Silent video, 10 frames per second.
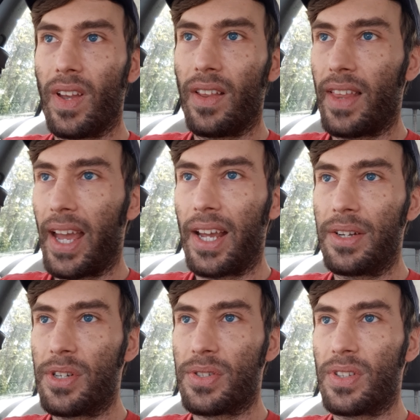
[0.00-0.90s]
They
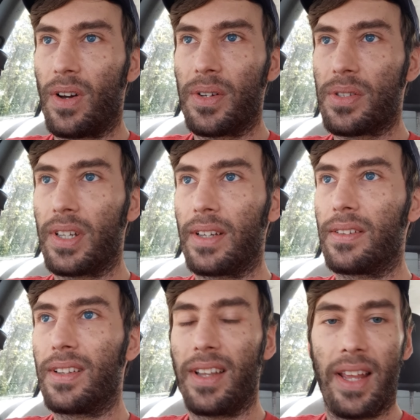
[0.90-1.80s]
just, honestly,
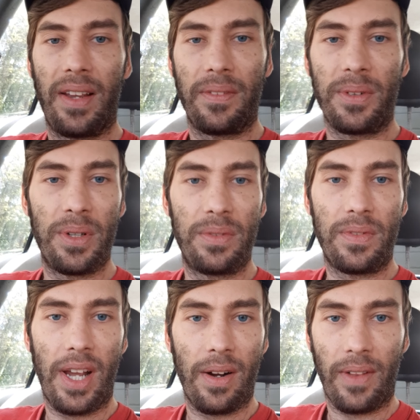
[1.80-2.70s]
they could
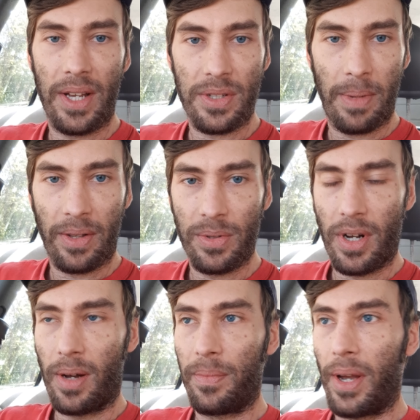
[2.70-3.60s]
care less about their
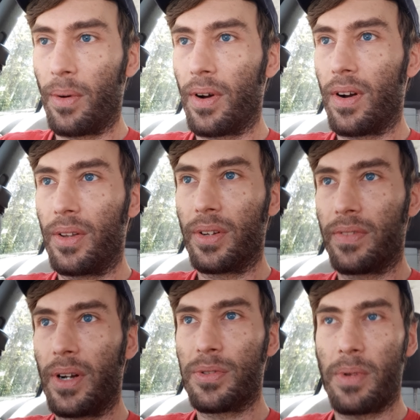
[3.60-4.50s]
job. They were on their
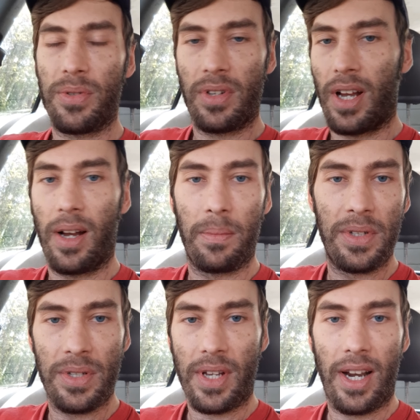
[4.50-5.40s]
phones most of the time
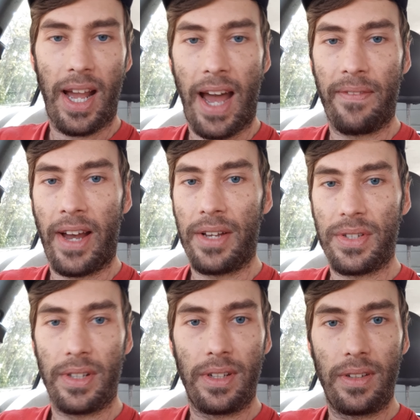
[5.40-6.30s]
and just kind of
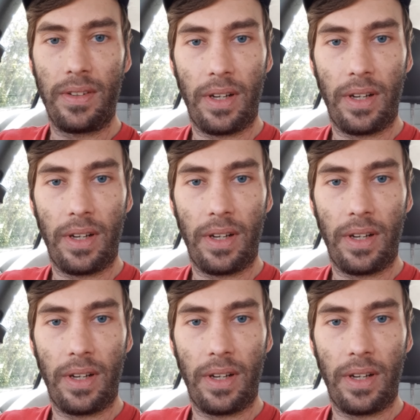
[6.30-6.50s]
half-assing,